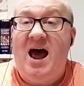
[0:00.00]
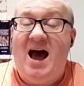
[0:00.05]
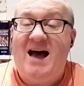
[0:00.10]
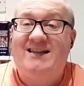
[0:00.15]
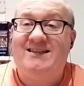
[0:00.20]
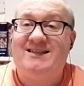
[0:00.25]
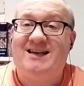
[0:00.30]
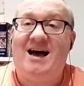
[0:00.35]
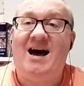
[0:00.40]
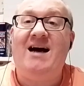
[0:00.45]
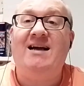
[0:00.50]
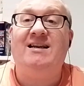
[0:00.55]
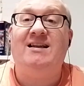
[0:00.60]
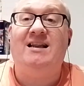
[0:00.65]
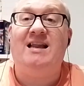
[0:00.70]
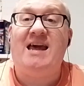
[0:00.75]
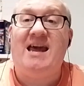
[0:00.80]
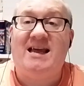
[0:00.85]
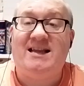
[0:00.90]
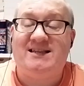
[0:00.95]
a tad
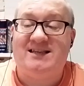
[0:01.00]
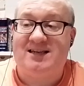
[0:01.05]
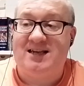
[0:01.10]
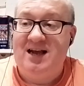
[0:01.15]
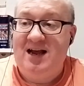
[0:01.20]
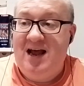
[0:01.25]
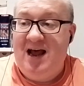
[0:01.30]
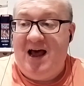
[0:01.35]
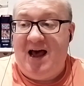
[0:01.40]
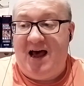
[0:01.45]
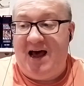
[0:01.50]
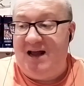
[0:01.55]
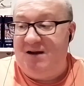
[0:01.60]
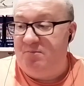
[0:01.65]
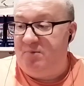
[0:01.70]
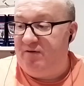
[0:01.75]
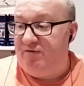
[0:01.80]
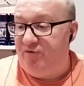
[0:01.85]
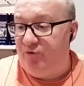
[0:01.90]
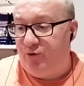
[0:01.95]
late, and
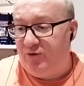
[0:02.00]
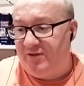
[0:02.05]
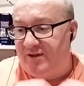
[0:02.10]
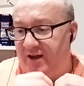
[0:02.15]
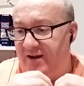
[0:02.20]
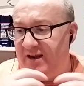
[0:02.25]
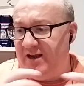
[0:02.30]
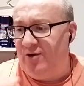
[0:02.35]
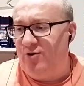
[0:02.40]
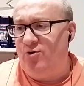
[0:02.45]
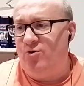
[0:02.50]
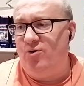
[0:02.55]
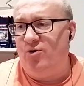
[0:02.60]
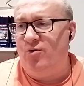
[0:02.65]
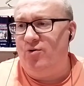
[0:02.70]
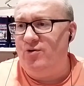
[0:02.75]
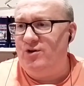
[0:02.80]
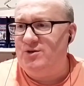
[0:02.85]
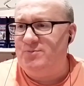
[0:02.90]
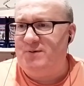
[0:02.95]
before Danilo,
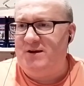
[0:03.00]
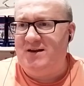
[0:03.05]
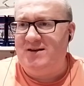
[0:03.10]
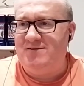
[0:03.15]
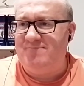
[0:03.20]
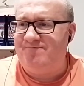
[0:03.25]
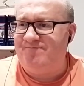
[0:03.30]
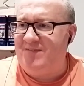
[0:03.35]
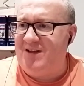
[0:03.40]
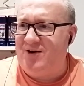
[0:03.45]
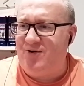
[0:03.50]
who's been,